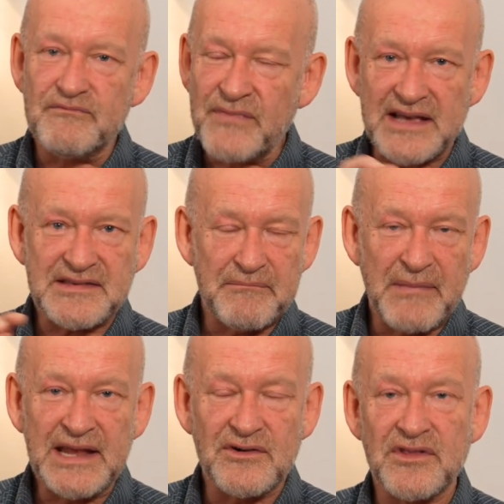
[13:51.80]
that's a
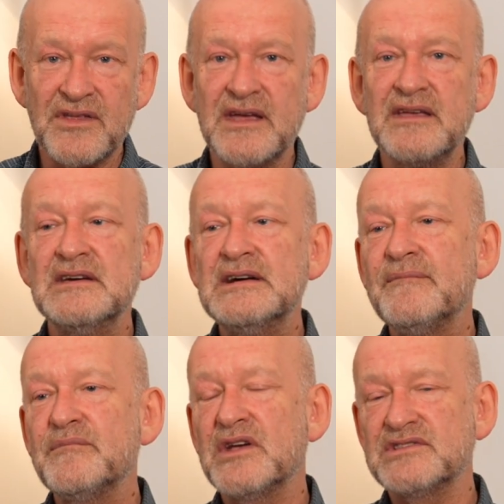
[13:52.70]
minor thing,
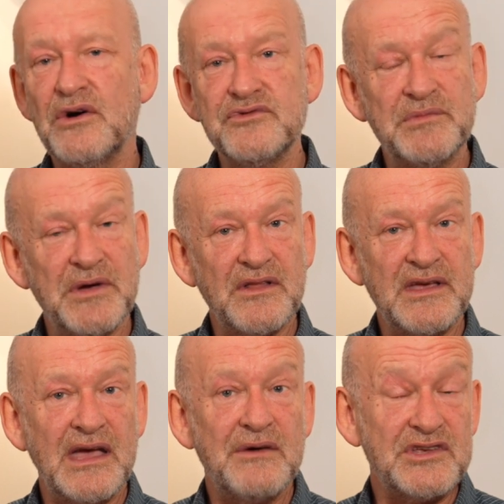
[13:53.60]
because
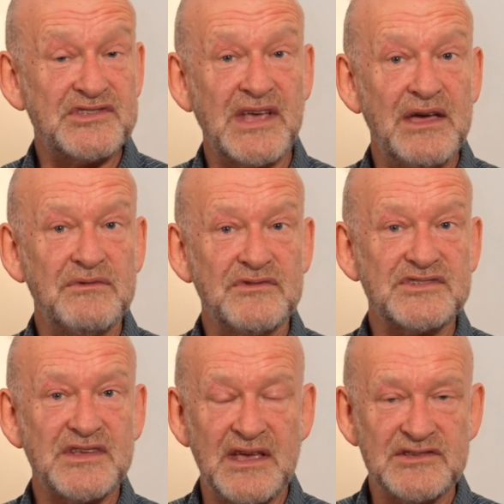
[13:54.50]
ultimately how it
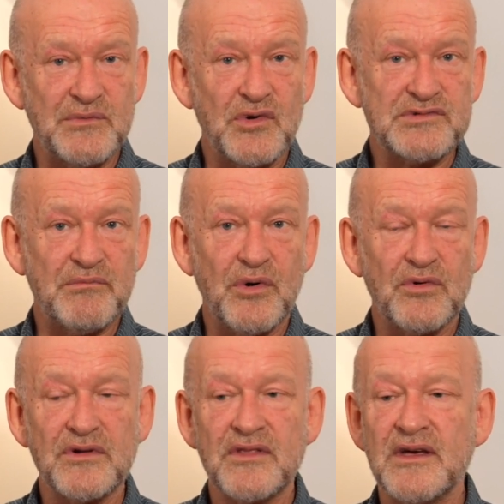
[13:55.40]
sounds is the most
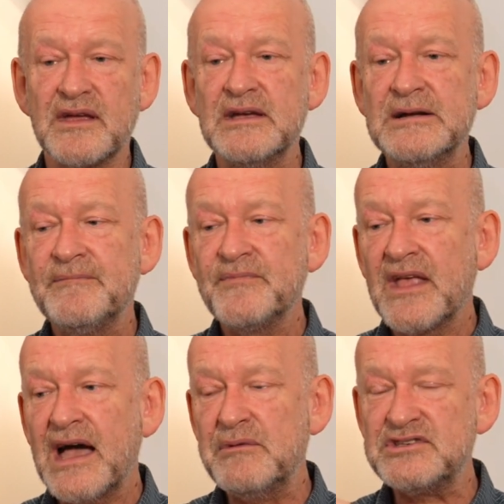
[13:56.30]
important thing.
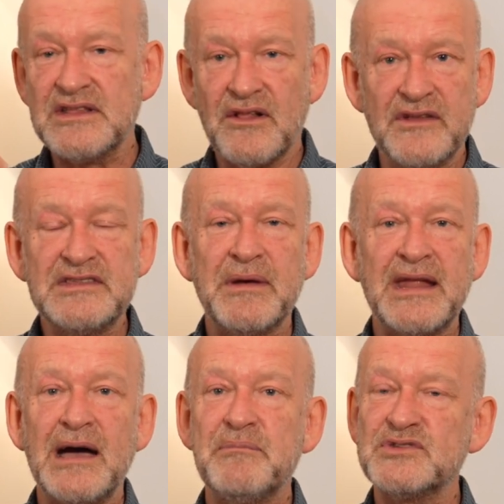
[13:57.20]
I would say the Lindemann
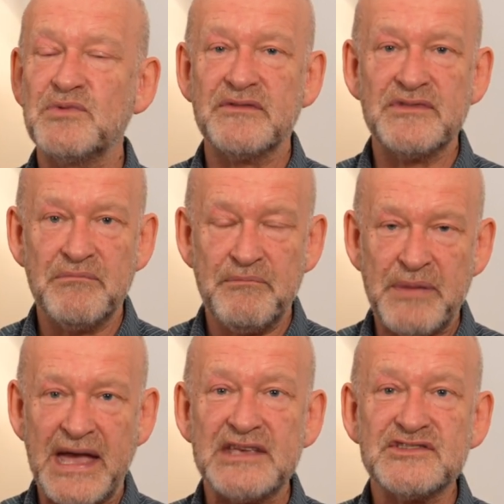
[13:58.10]
app is one of the
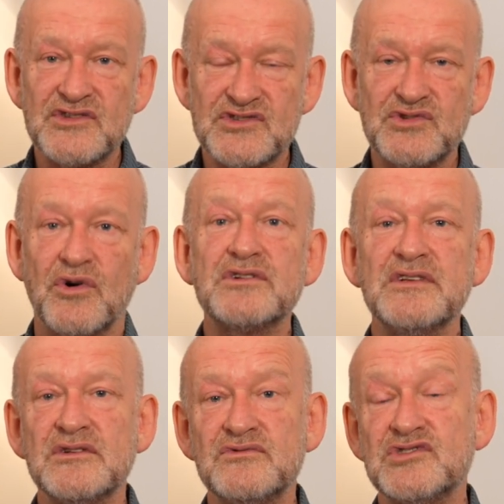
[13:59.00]
best sorted and